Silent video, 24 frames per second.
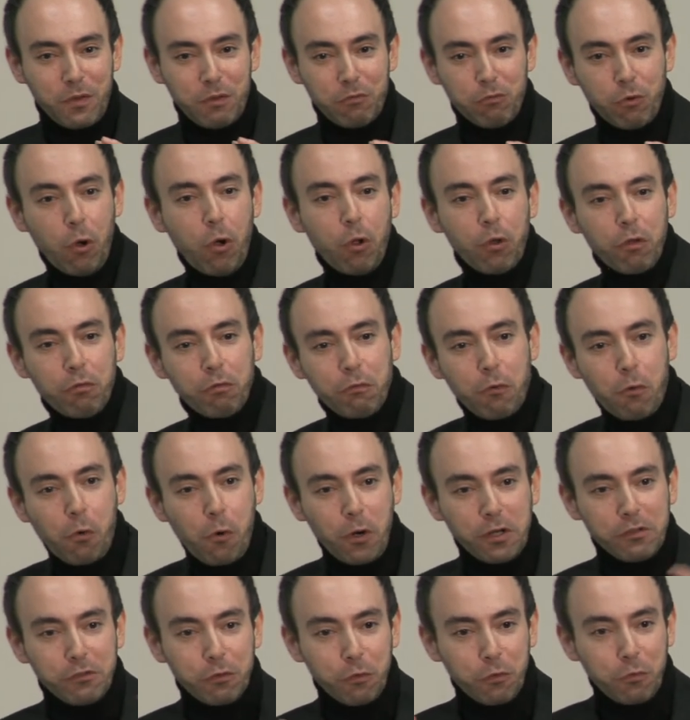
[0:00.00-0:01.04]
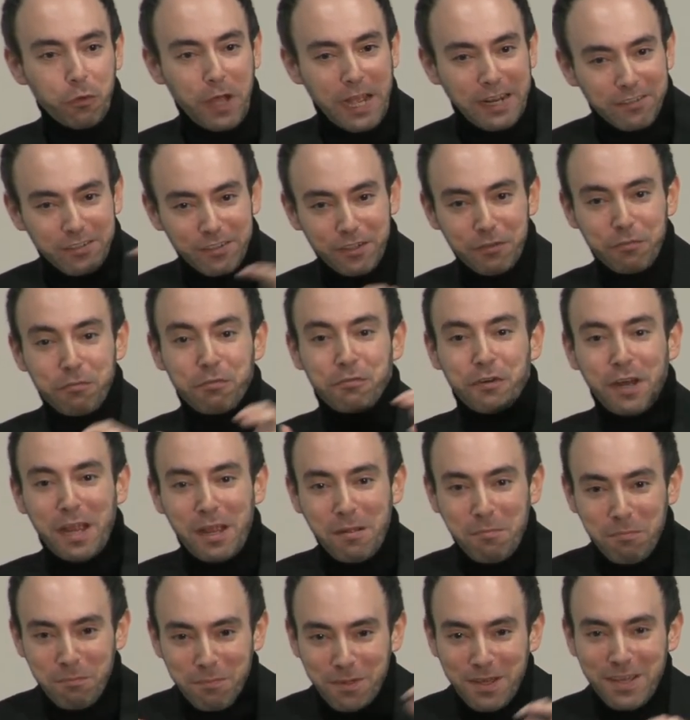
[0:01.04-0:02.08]
role of courts who actually
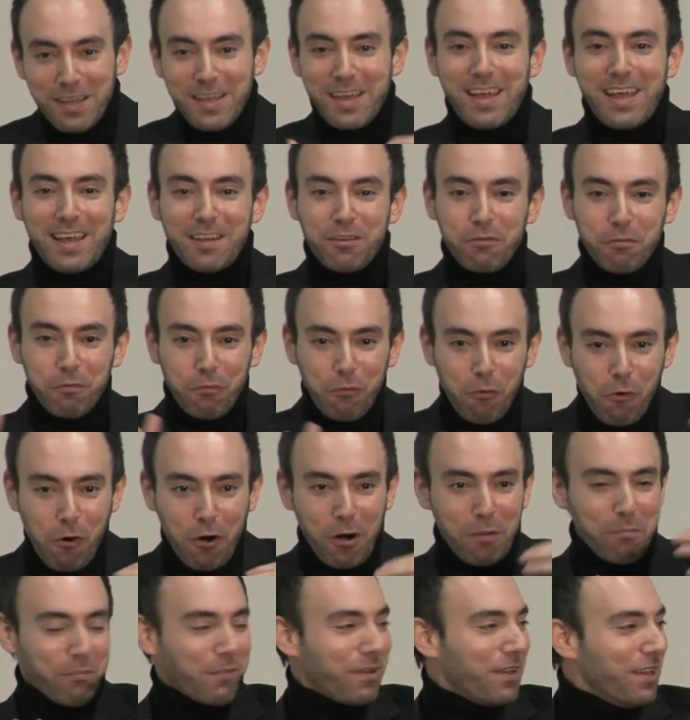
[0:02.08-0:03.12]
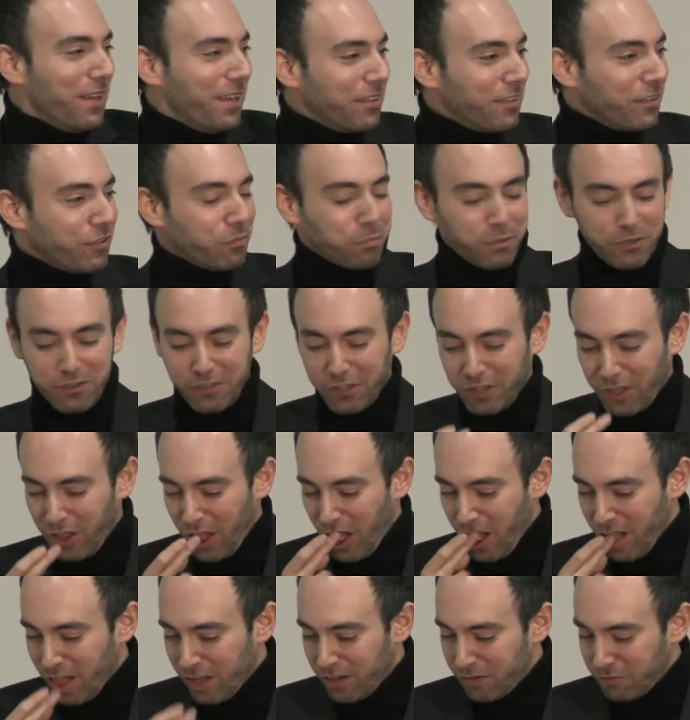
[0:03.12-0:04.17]
frame and form this
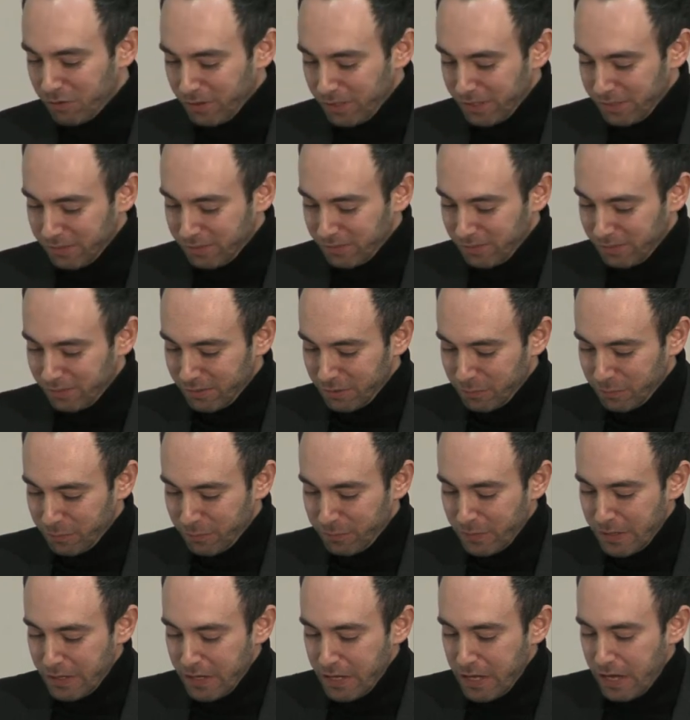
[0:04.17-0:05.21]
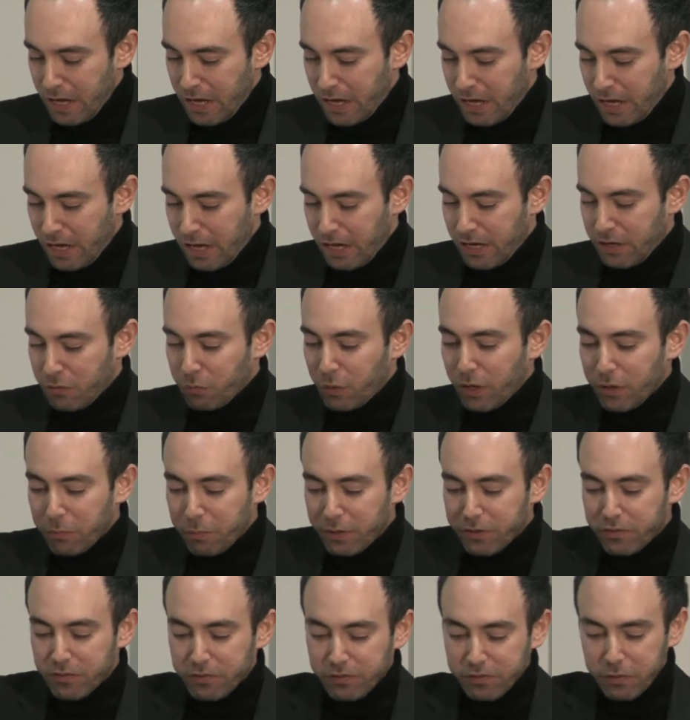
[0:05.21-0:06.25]
particular relationship.
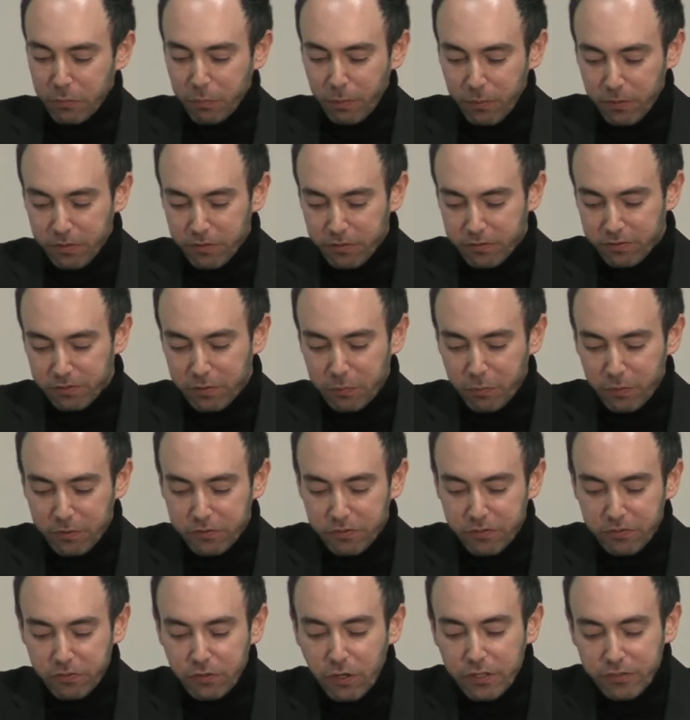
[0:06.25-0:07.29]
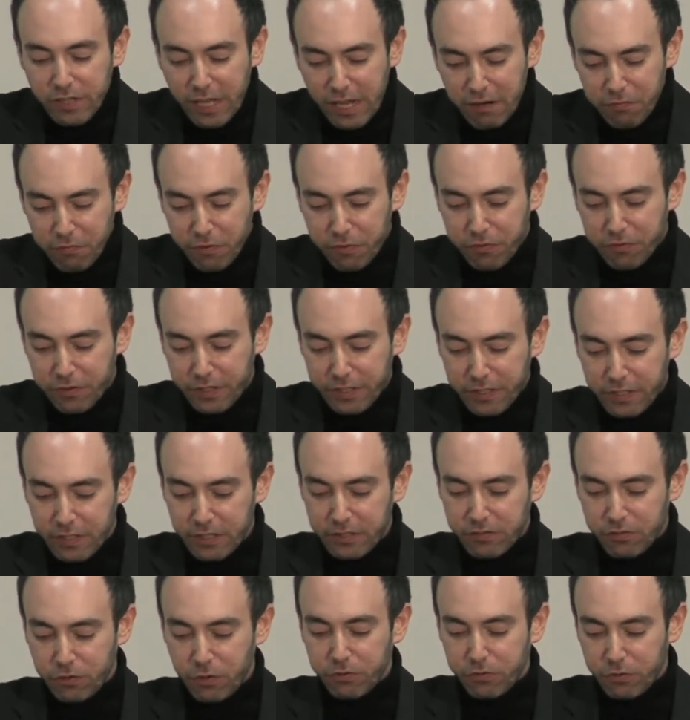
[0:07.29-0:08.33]
But the symbols is not everything.
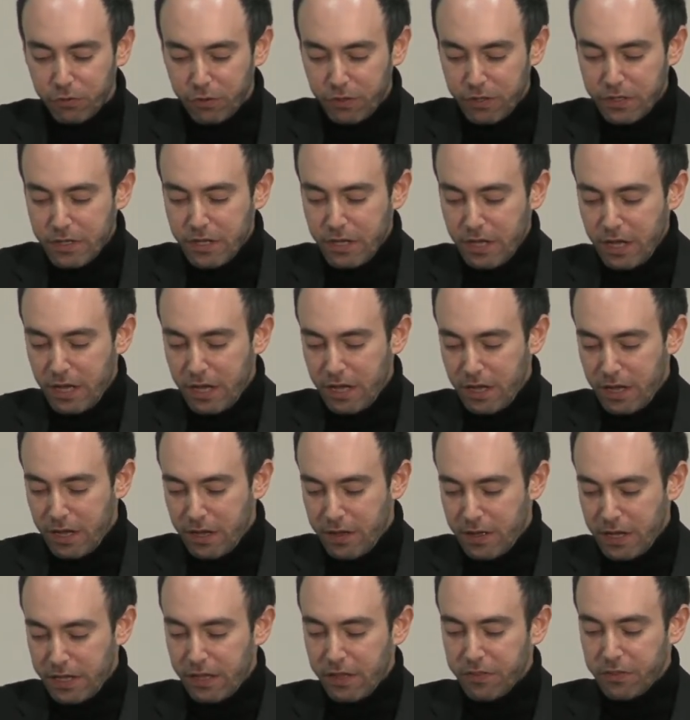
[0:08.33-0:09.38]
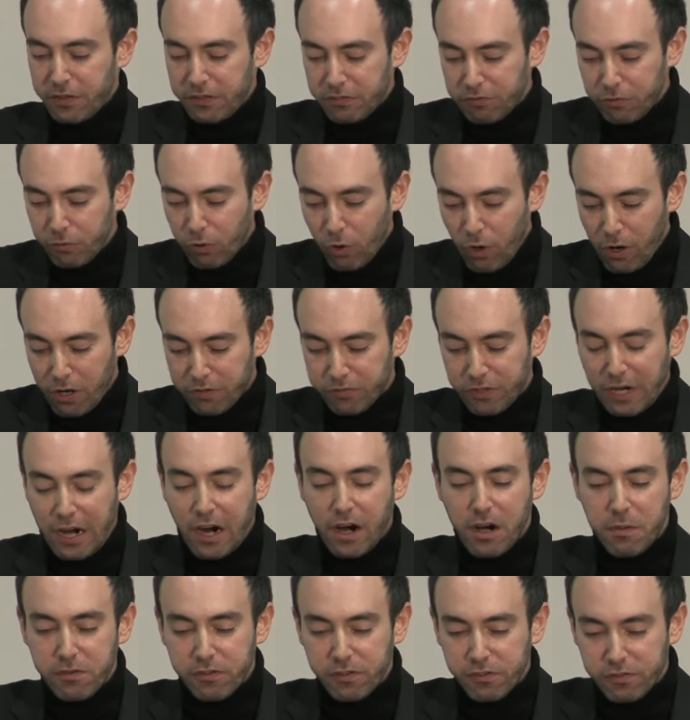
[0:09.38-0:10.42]
It's also, these laws
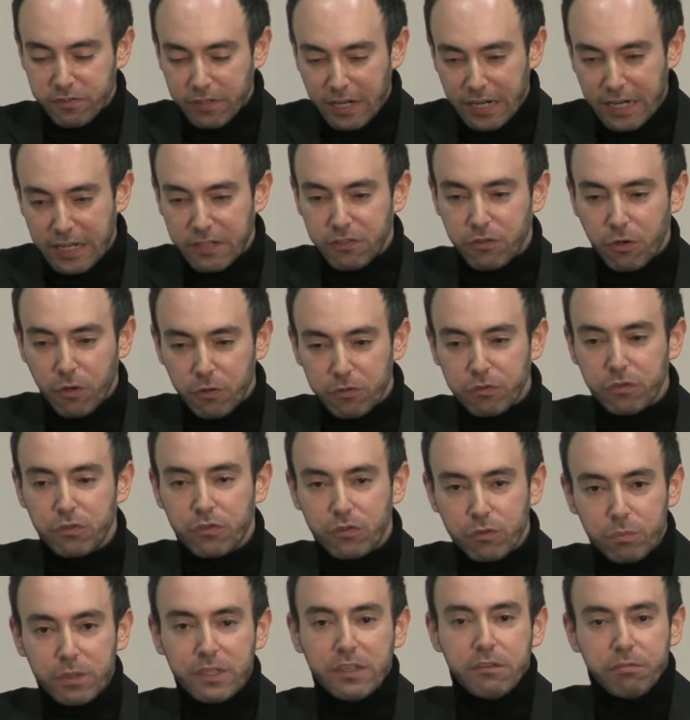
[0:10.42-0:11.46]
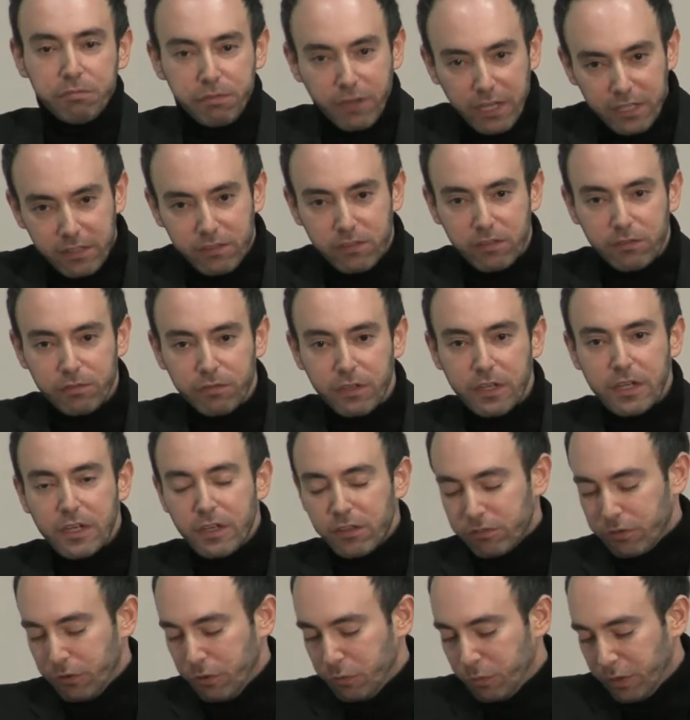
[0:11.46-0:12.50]
are designed also to be effective.
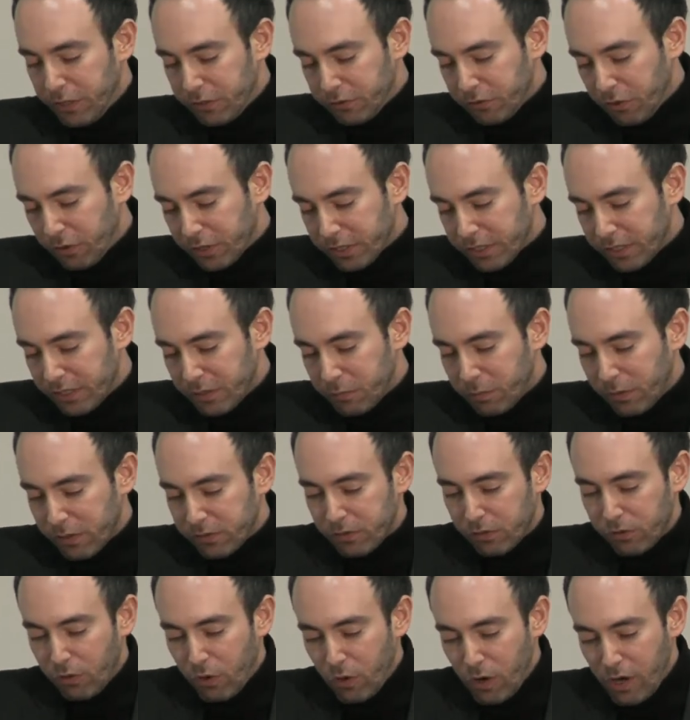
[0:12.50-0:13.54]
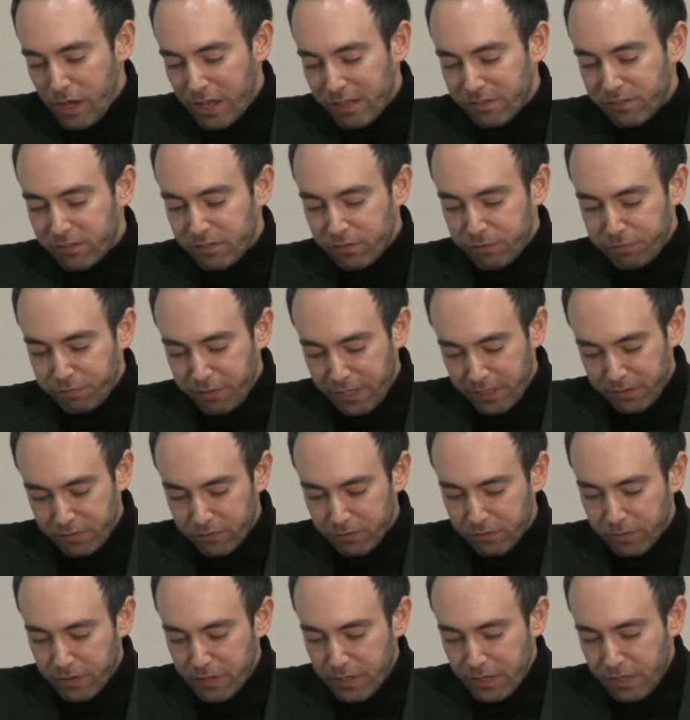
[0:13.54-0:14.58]
So we're talking here about the law as
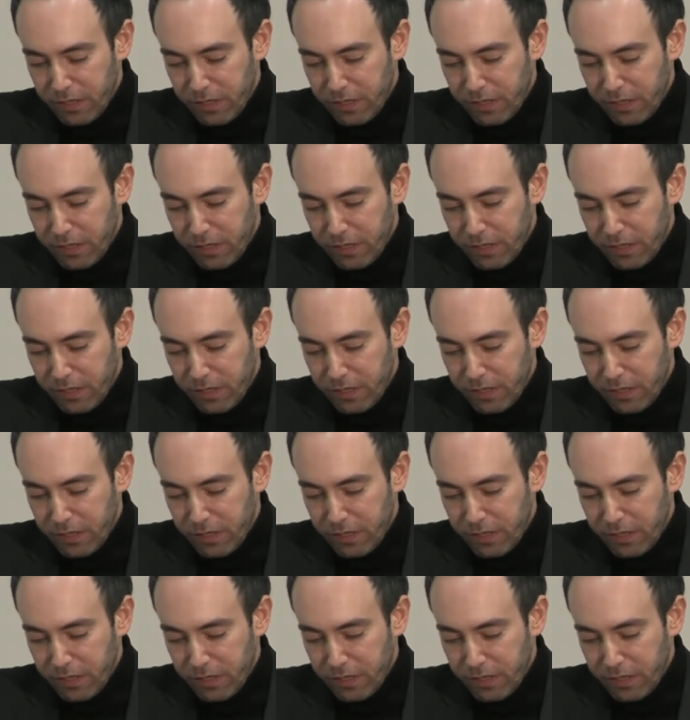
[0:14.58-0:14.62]
defense,